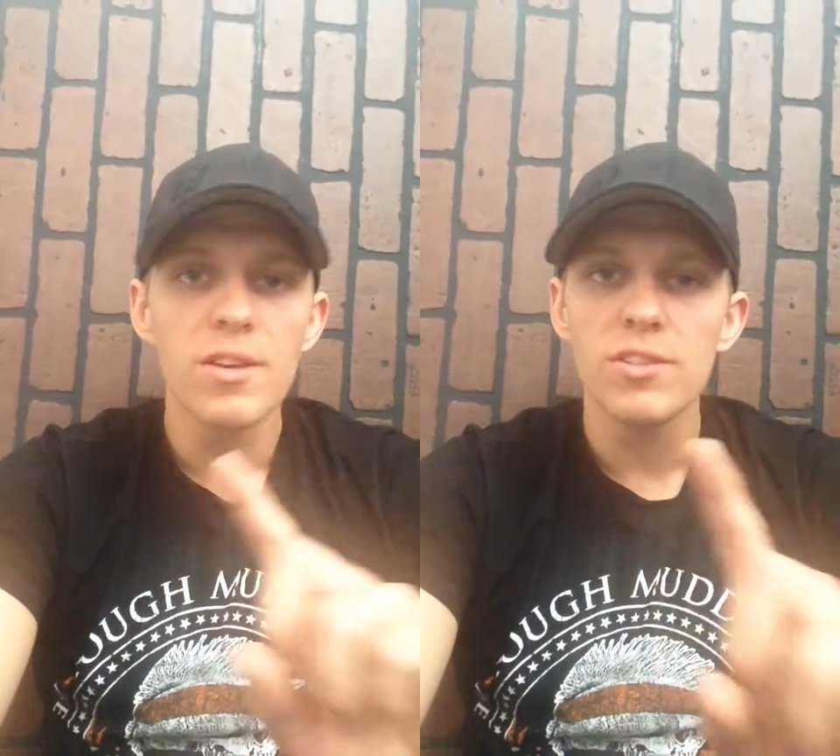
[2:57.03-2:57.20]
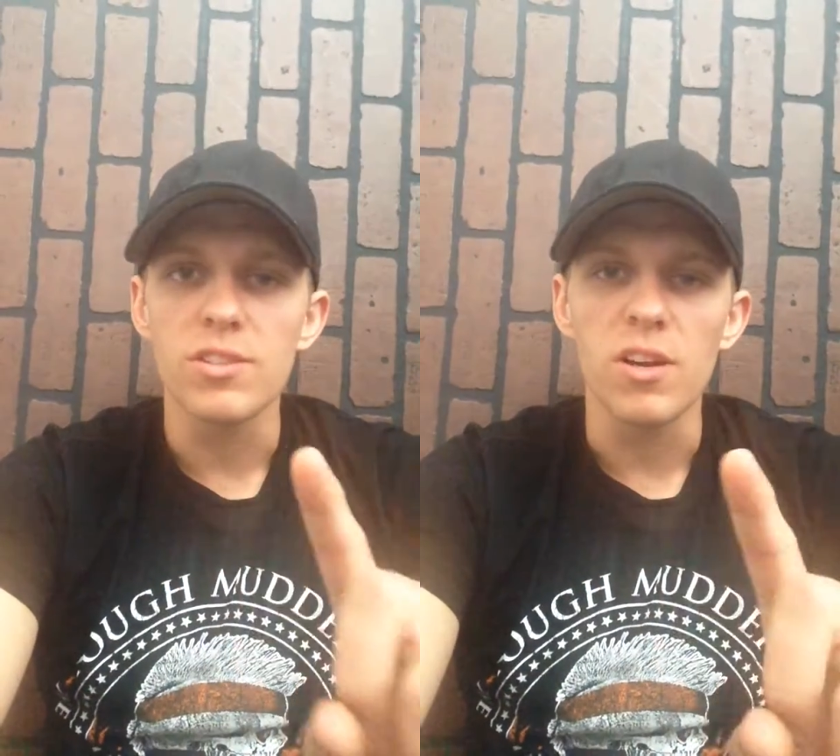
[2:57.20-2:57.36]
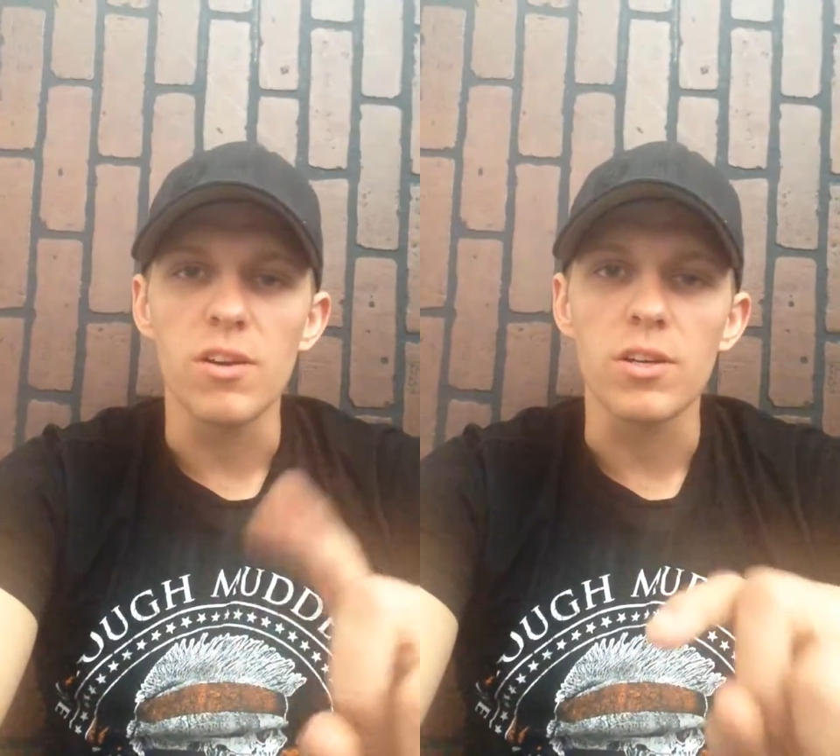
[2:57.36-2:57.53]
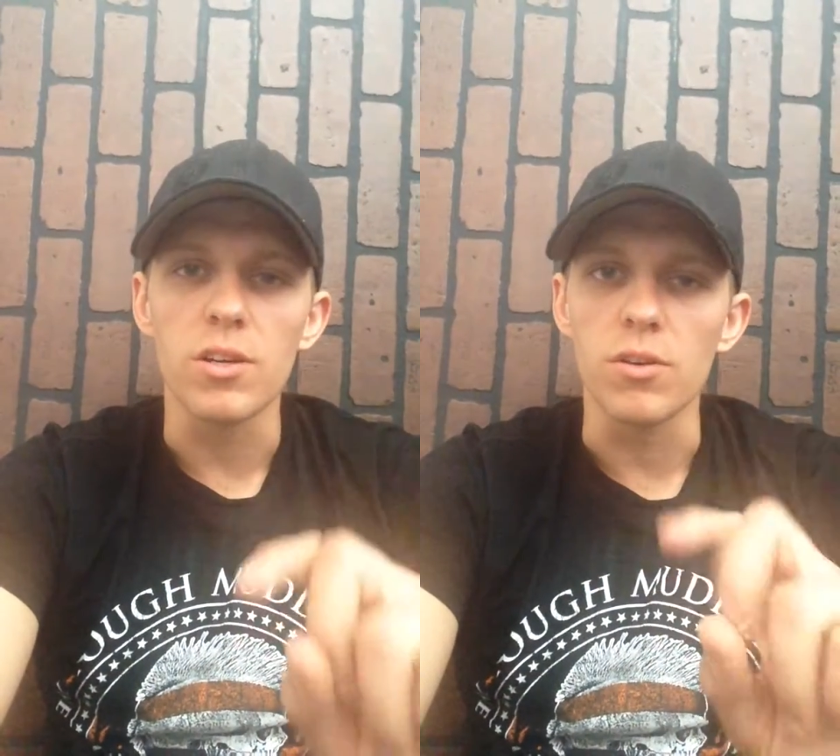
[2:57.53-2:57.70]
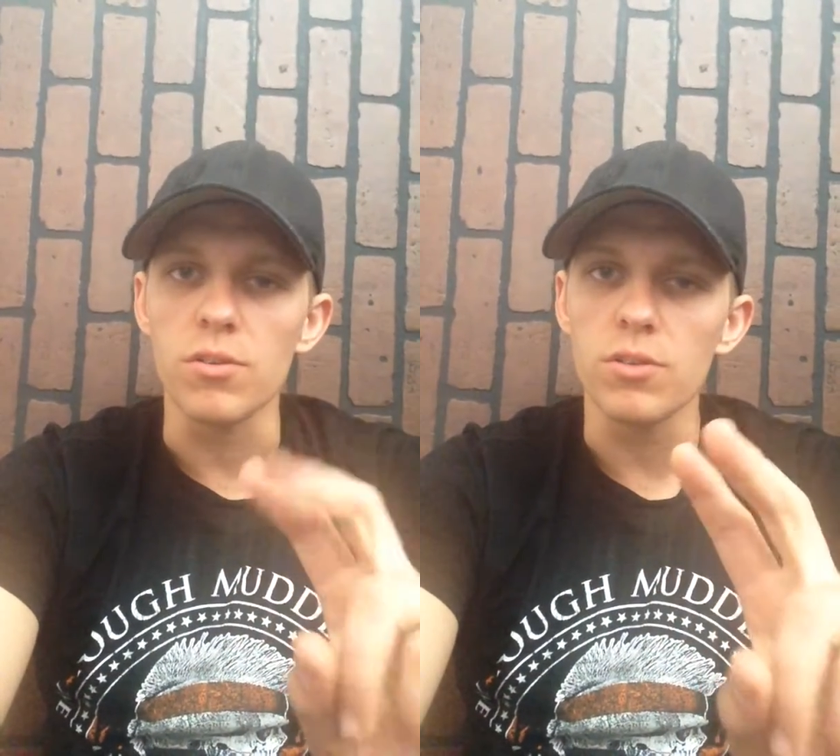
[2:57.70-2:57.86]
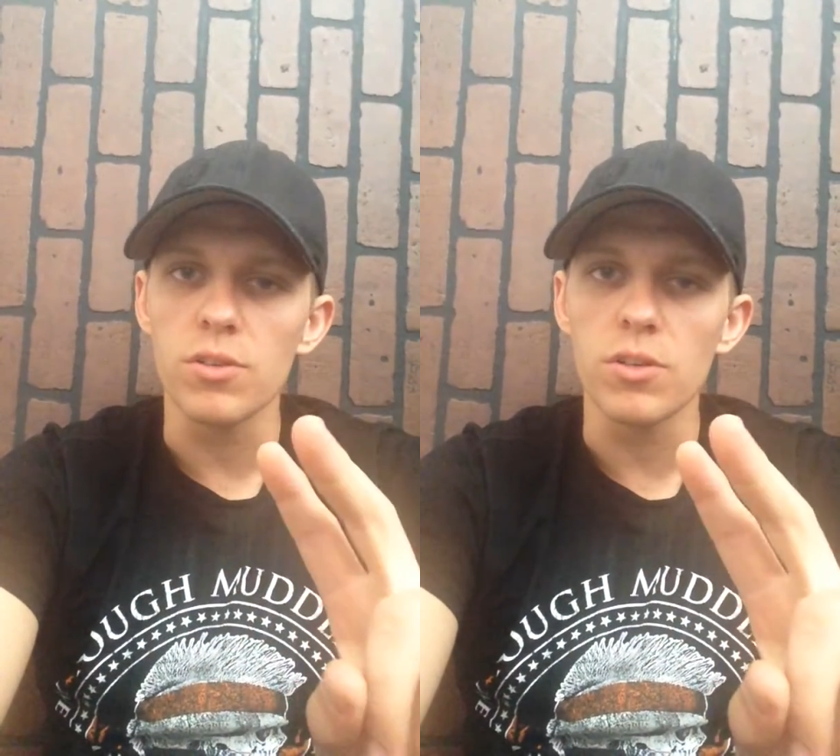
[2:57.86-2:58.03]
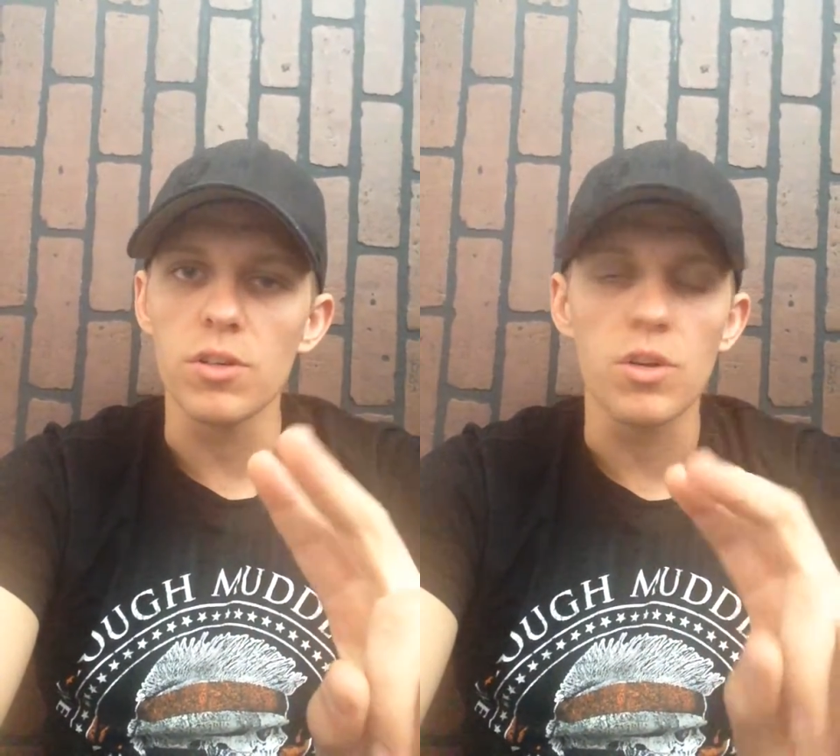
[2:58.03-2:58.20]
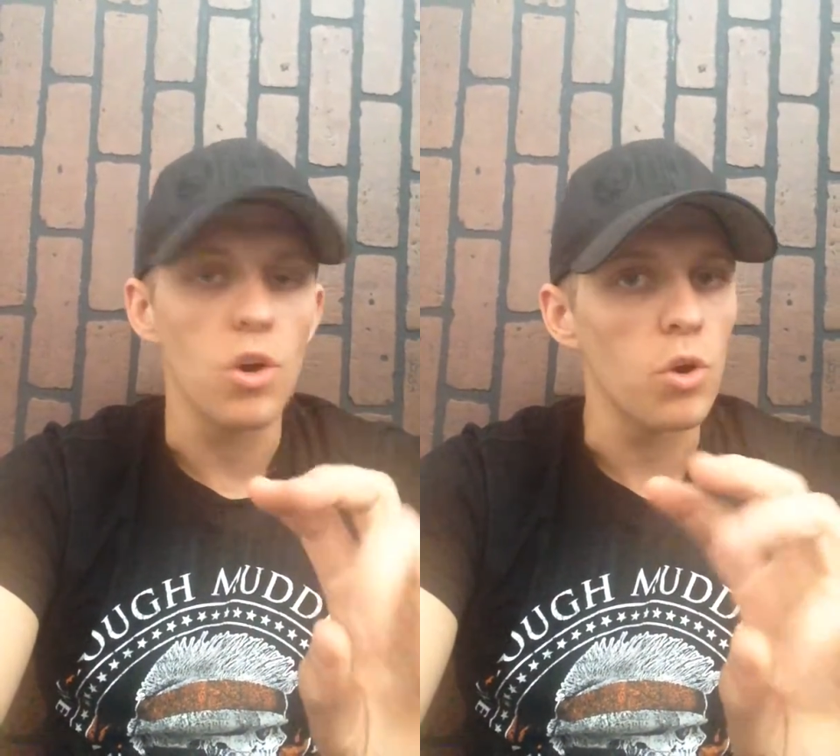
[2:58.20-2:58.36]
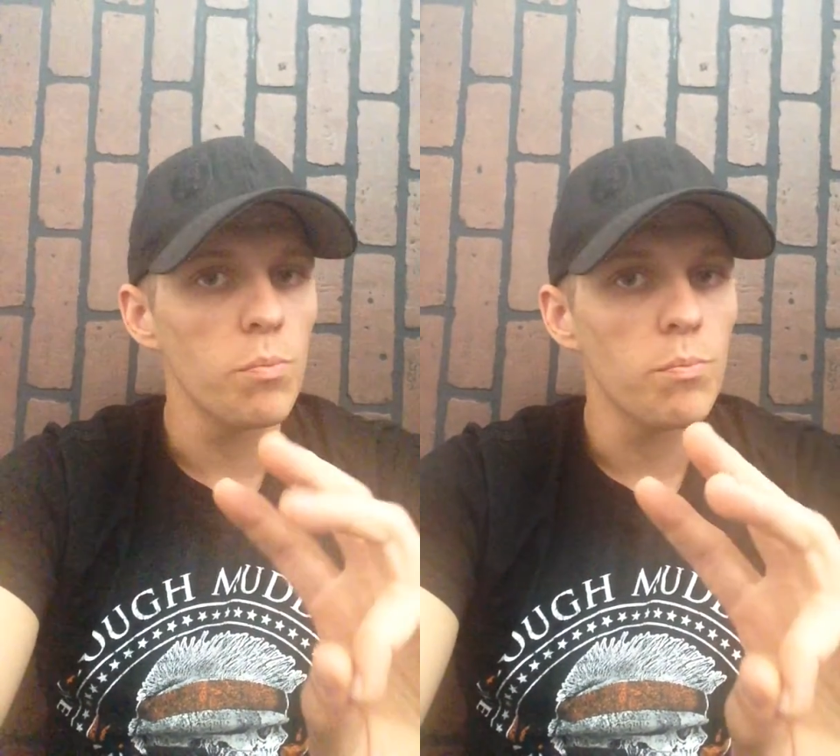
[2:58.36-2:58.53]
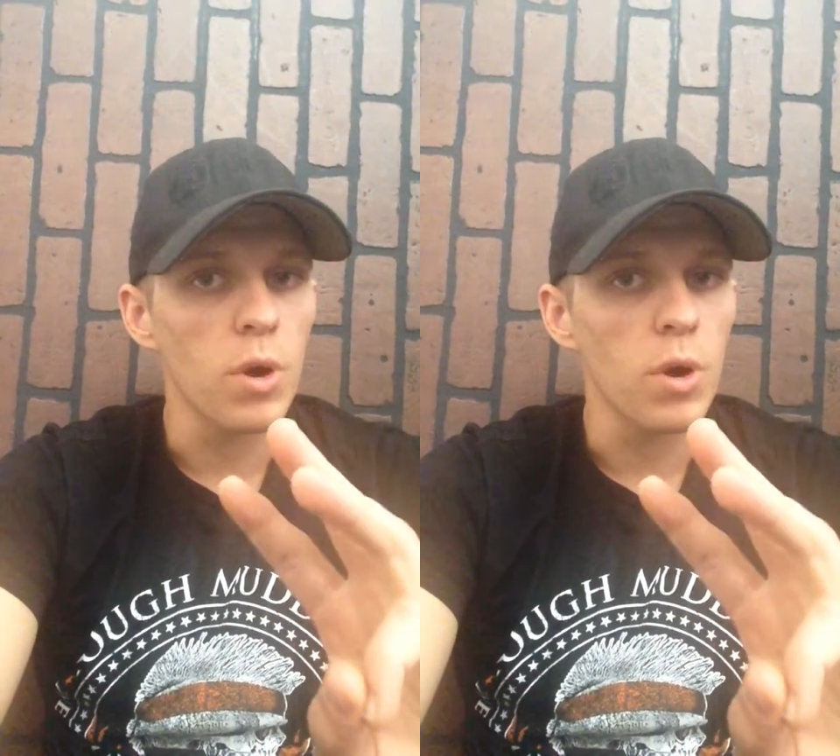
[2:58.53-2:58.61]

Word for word: cerakote duracoat